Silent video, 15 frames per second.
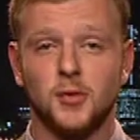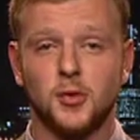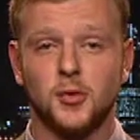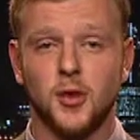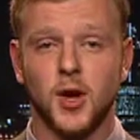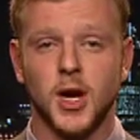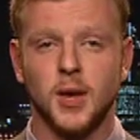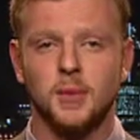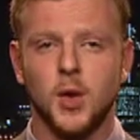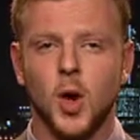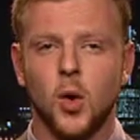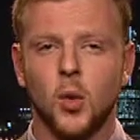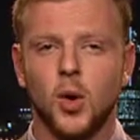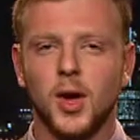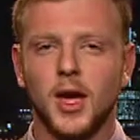for free,
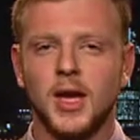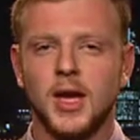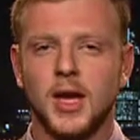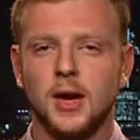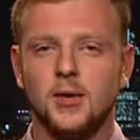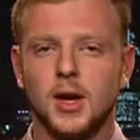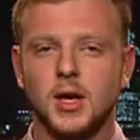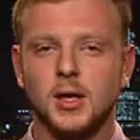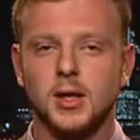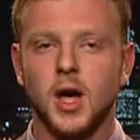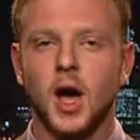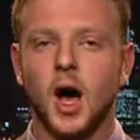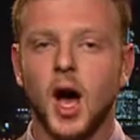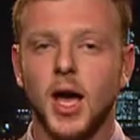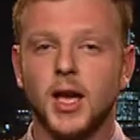what I hear is,
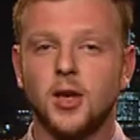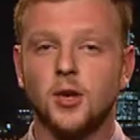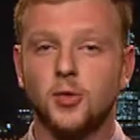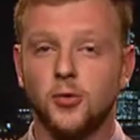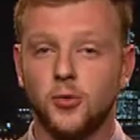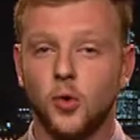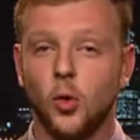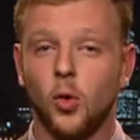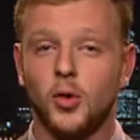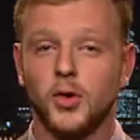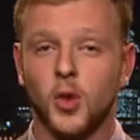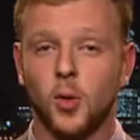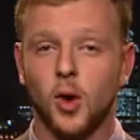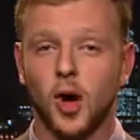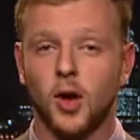I can afford
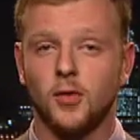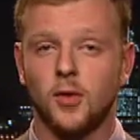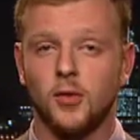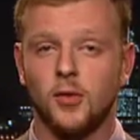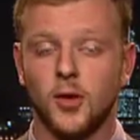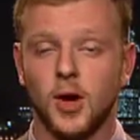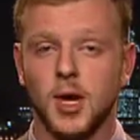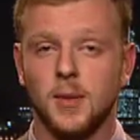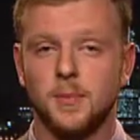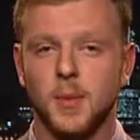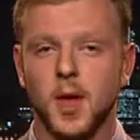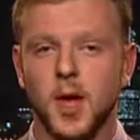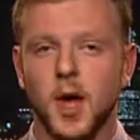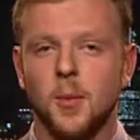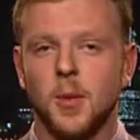to work for free.
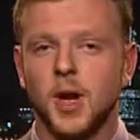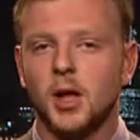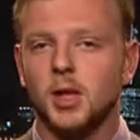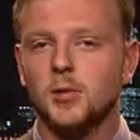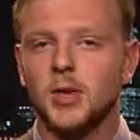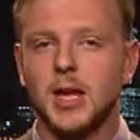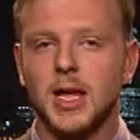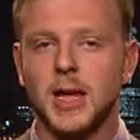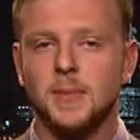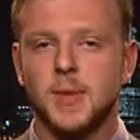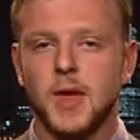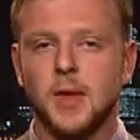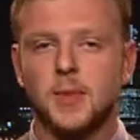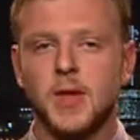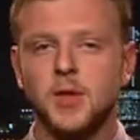But ultimately,
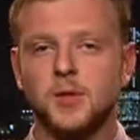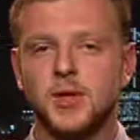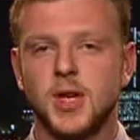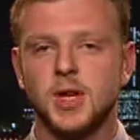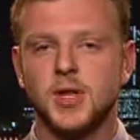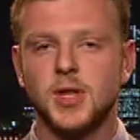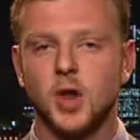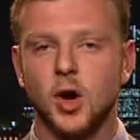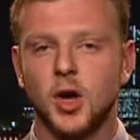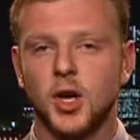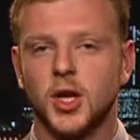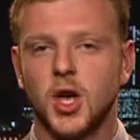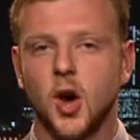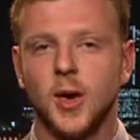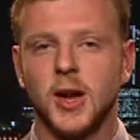these positions aren't going
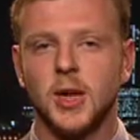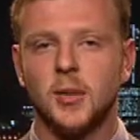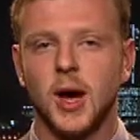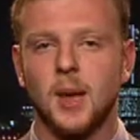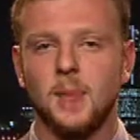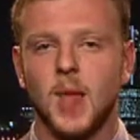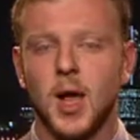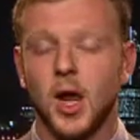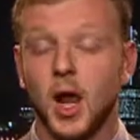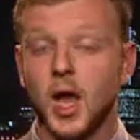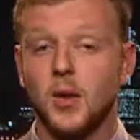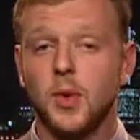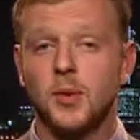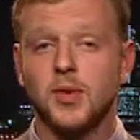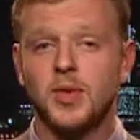to go anywhere.
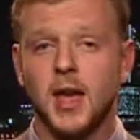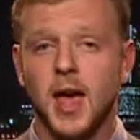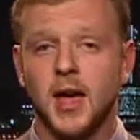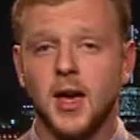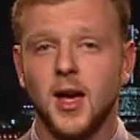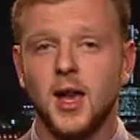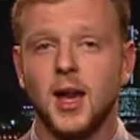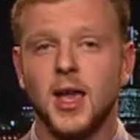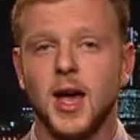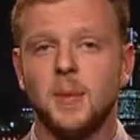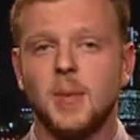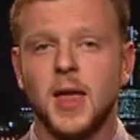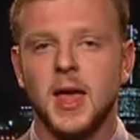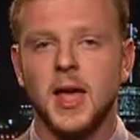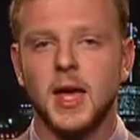Like we were saying
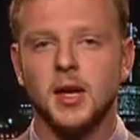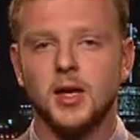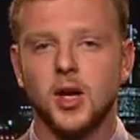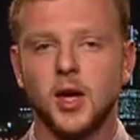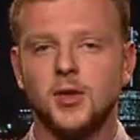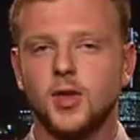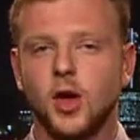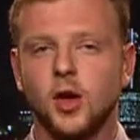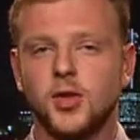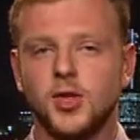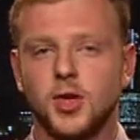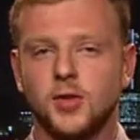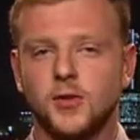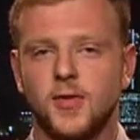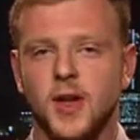earlier, interns aren't
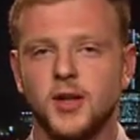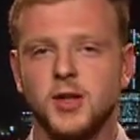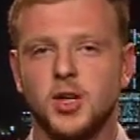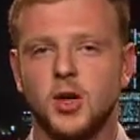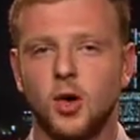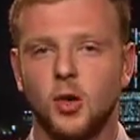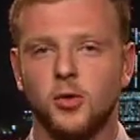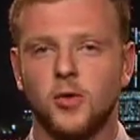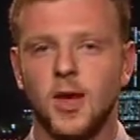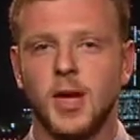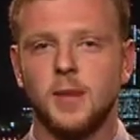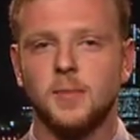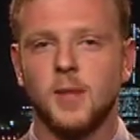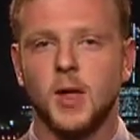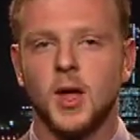just fetching coffee,